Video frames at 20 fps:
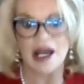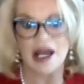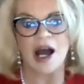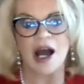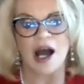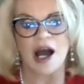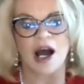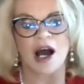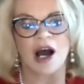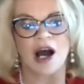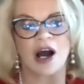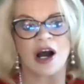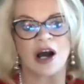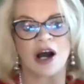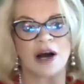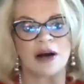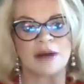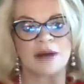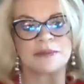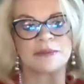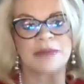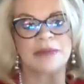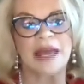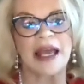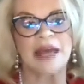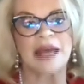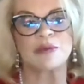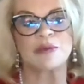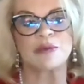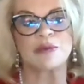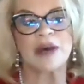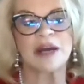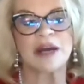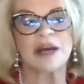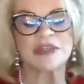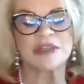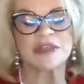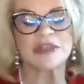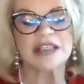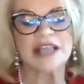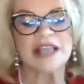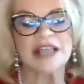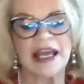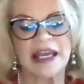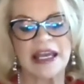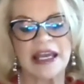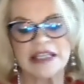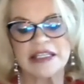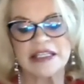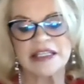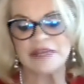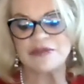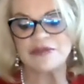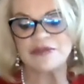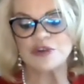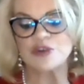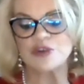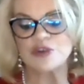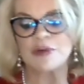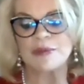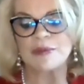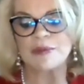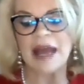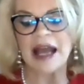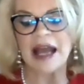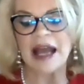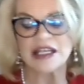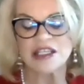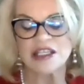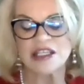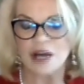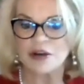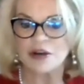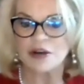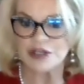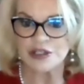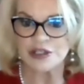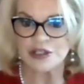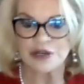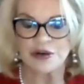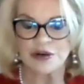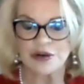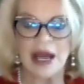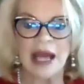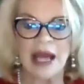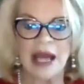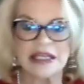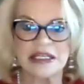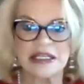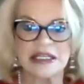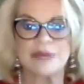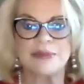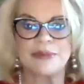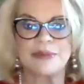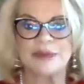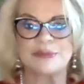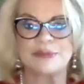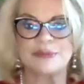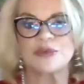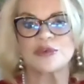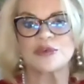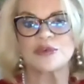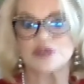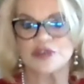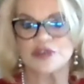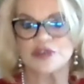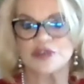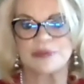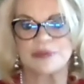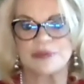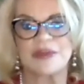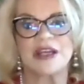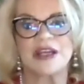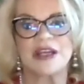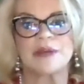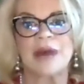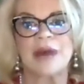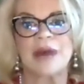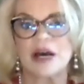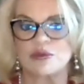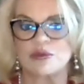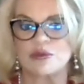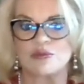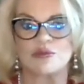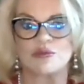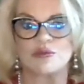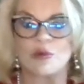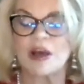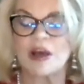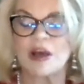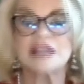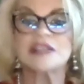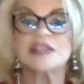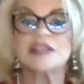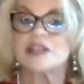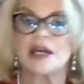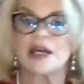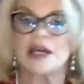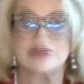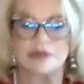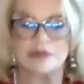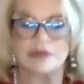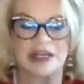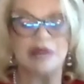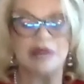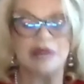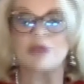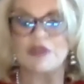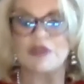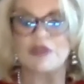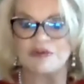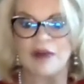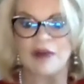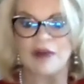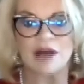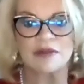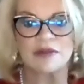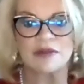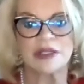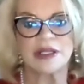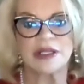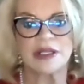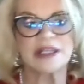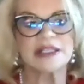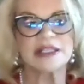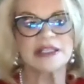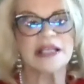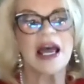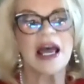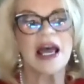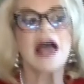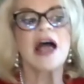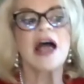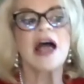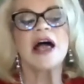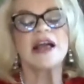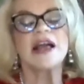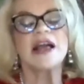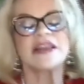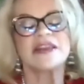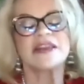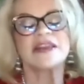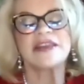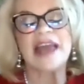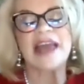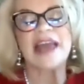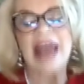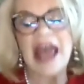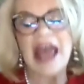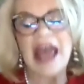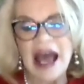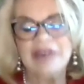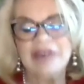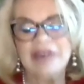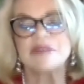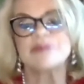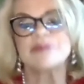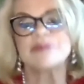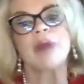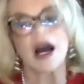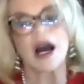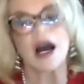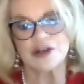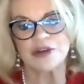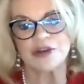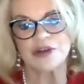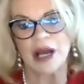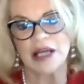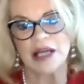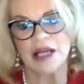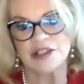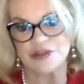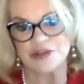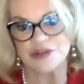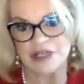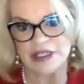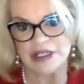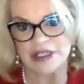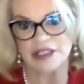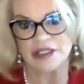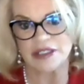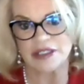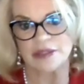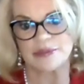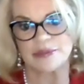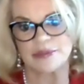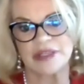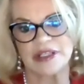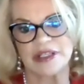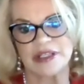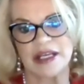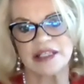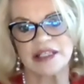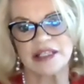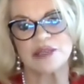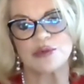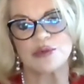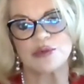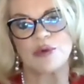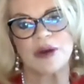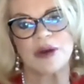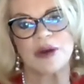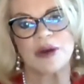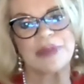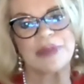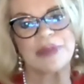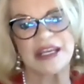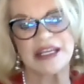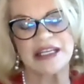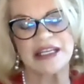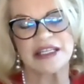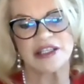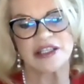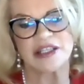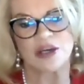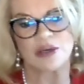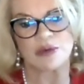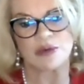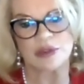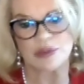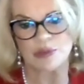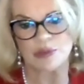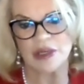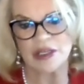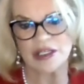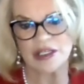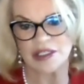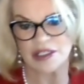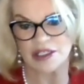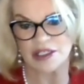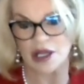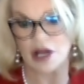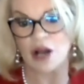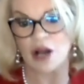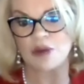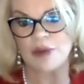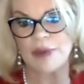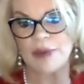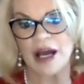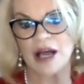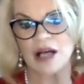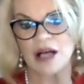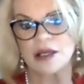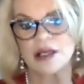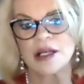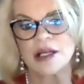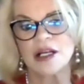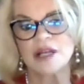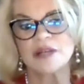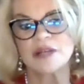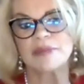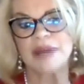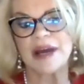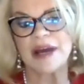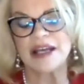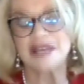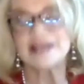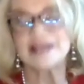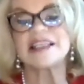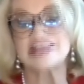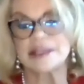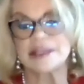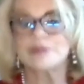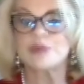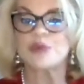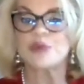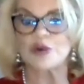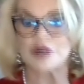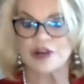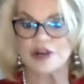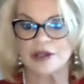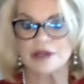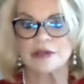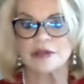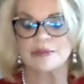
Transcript: And what I will say is if you're going back and talking to your IT people or something about wanting to get more involved in this, they have to modernize their systems. That's the one piece no one wants to talk about, but it's important.